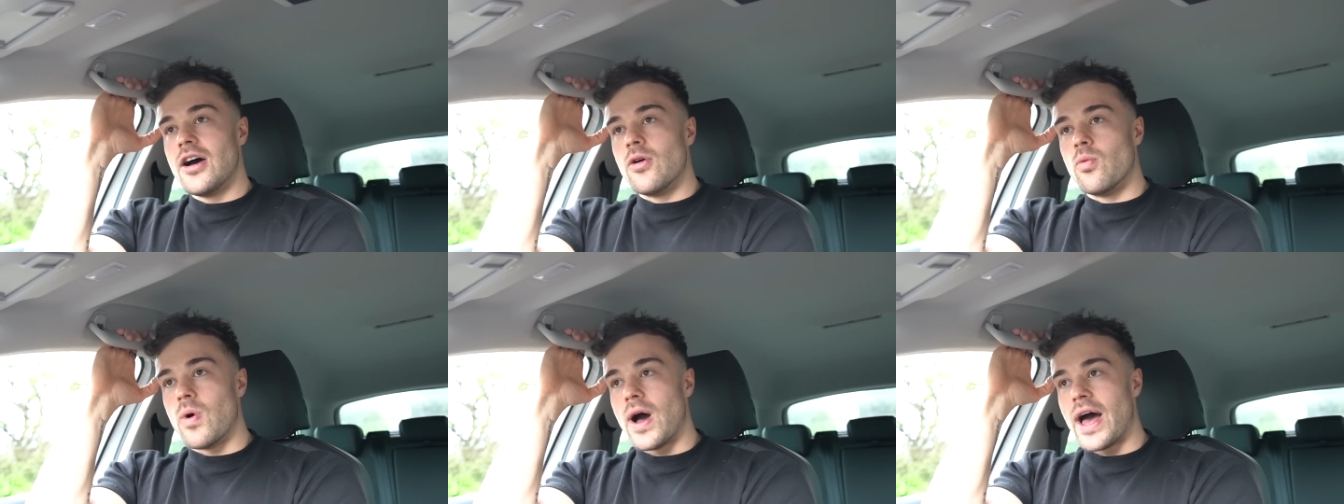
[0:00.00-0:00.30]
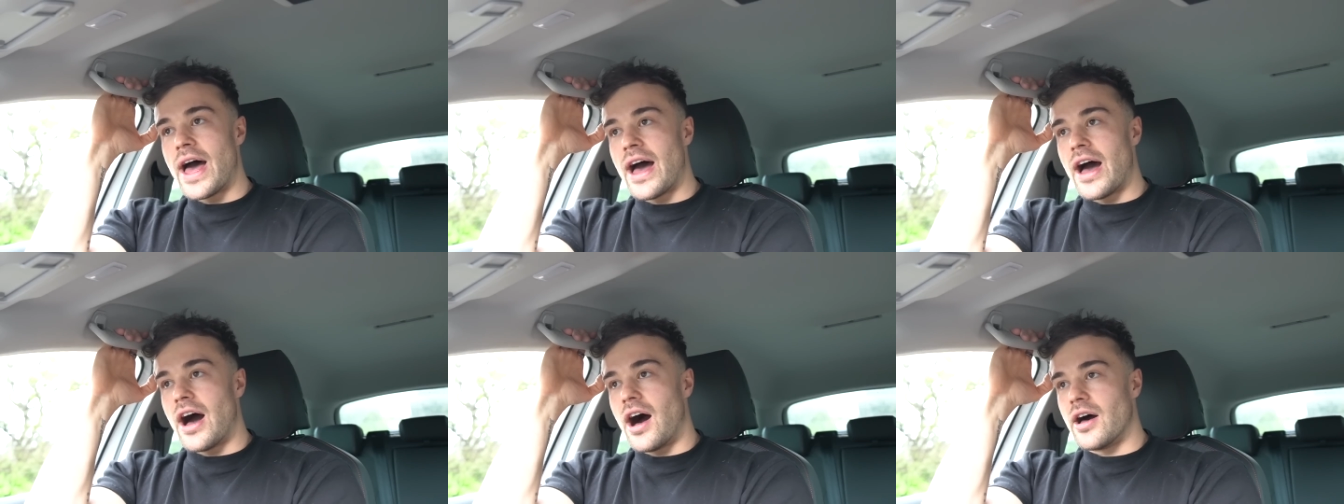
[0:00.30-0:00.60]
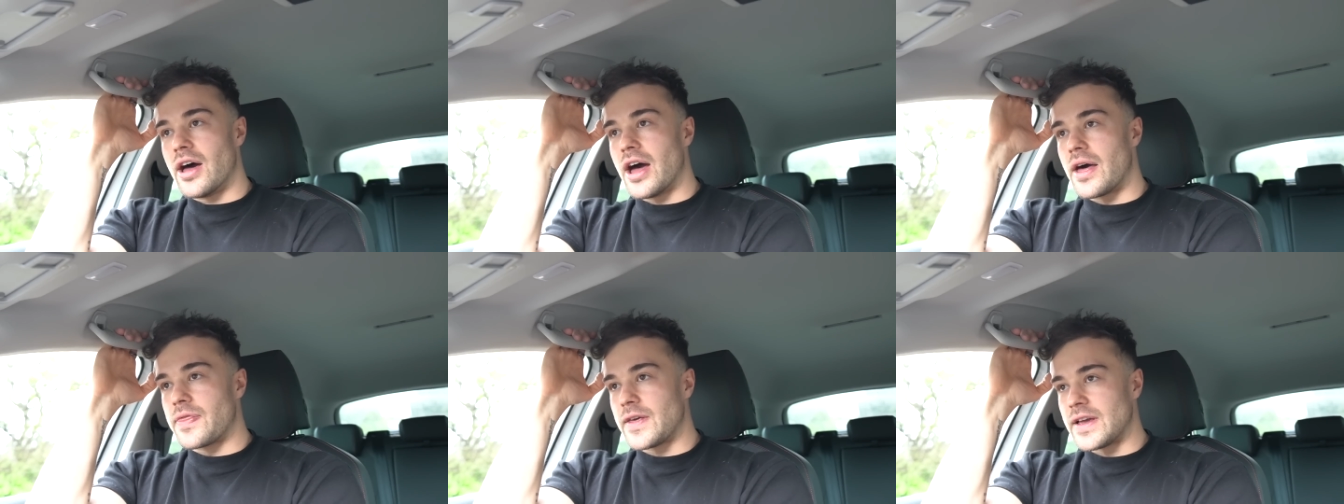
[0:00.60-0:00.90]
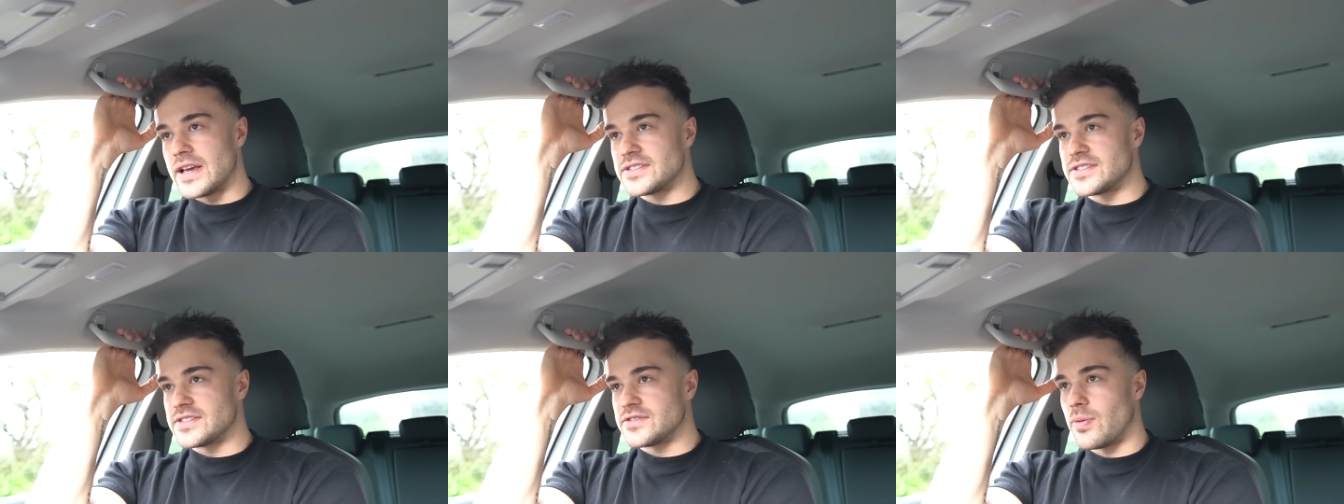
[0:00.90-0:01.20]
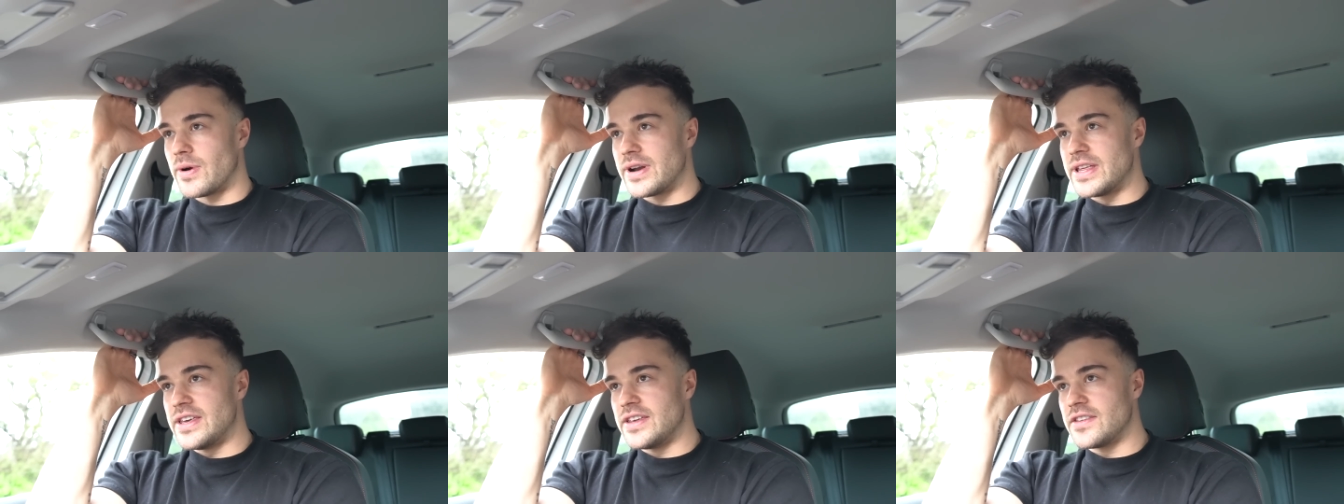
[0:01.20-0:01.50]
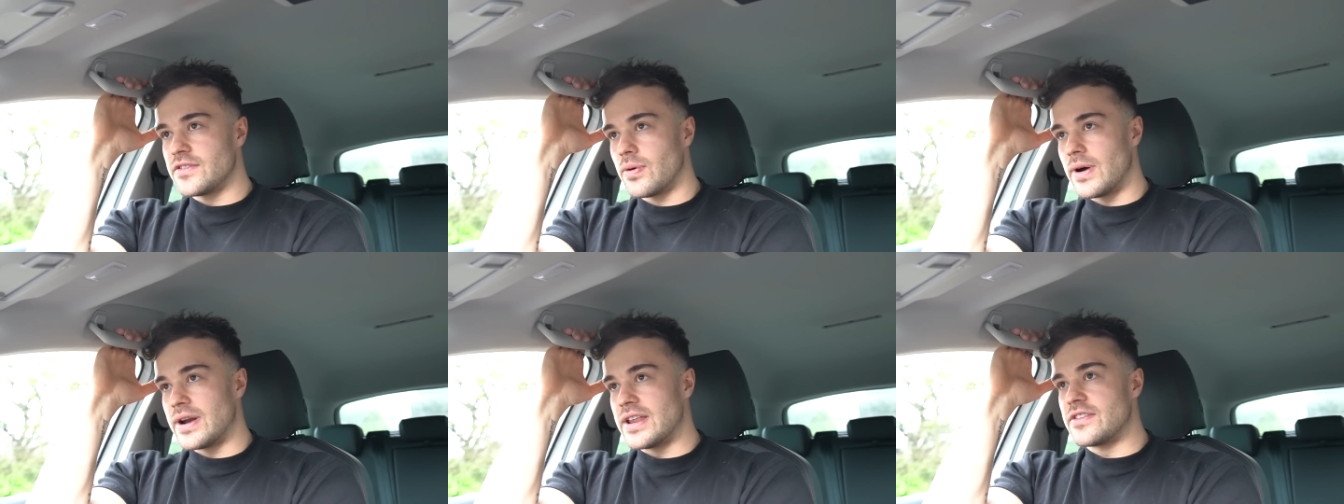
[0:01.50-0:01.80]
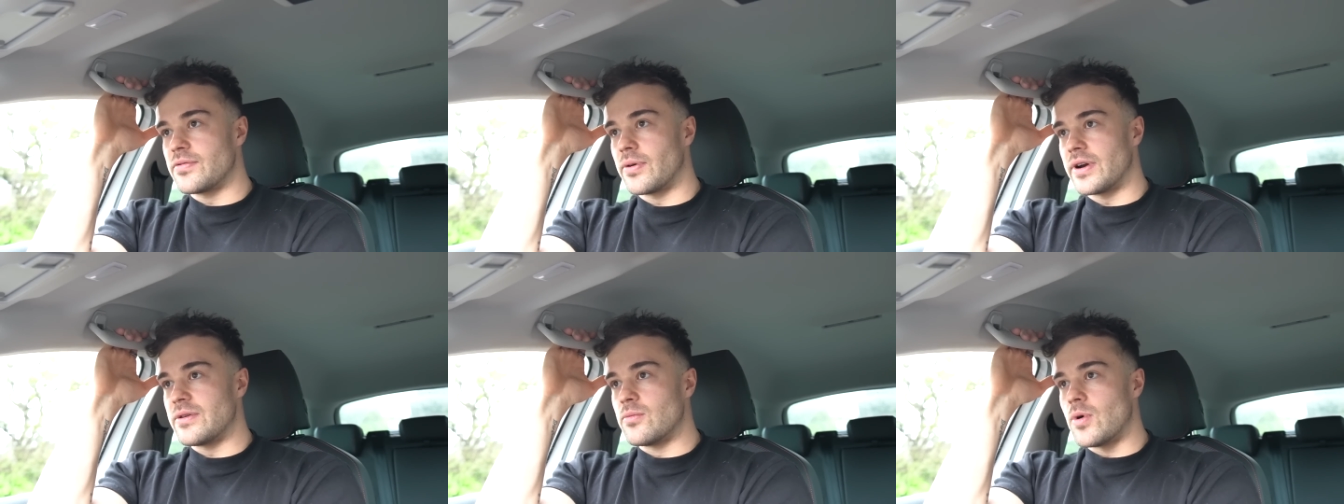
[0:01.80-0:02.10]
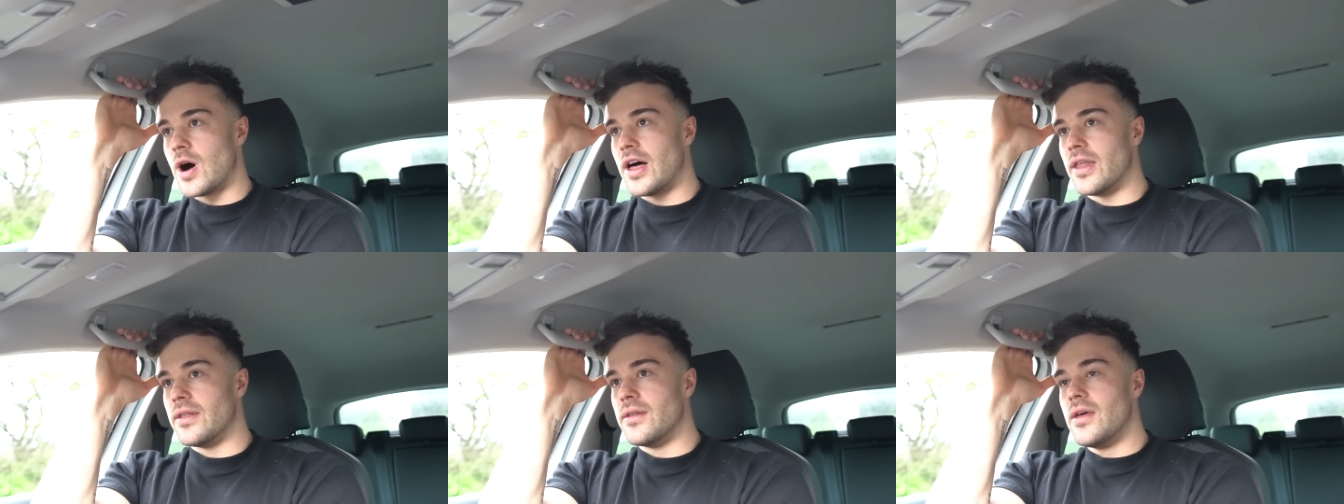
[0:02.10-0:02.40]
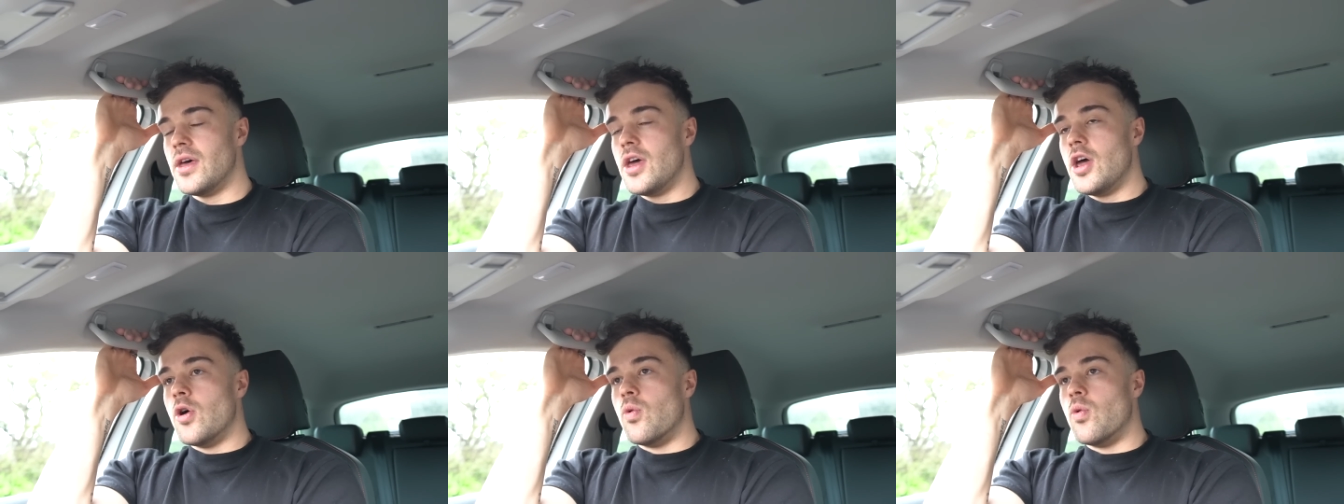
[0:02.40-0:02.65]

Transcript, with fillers: where I, I think it was 2020, 21,